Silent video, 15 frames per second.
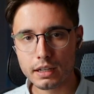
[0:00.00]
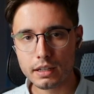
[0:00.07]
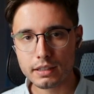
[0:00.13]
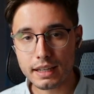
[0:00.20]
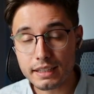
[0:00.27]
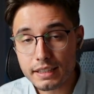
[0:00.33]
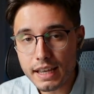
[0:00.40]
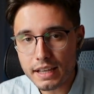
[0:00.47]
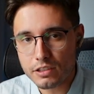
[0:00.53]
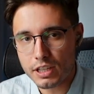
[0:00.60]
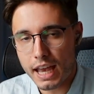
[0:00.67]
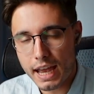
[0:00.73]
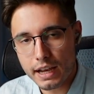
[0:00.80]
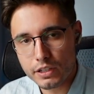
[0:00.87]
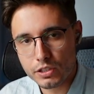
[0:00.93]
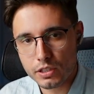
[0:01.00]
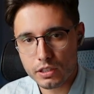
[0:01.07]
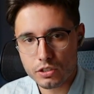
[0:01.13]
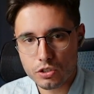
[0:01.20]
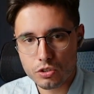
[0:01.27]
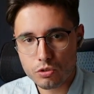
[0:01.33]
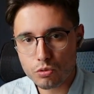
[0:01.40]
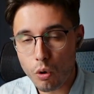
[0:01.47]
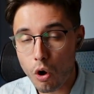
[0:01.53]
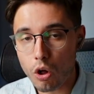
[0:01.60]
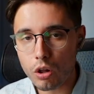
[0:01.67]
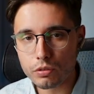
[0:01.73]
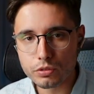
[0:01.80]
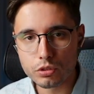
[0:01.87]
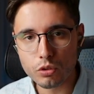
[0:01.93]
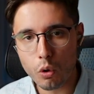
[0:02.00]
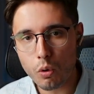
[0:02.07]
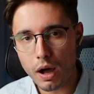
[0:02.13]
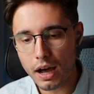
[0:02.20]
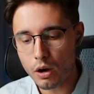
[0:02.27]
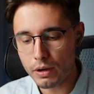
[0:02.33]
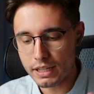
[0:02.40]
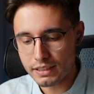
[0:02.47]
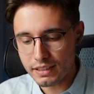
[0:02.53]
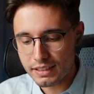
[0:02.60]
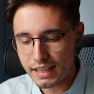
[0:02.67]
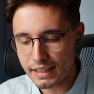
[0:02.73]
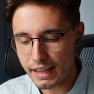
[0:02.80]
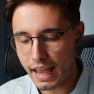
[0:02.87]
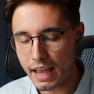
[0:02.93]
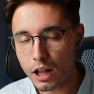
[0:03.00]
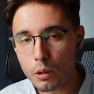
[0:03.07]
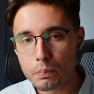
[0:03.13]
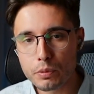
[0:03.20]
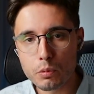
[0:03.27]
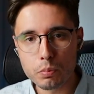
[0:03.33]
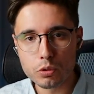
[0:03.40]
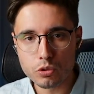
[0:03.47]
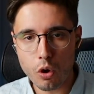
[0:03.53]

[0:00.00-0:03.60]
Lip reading: Then it has access to all of the know-how and it can help you put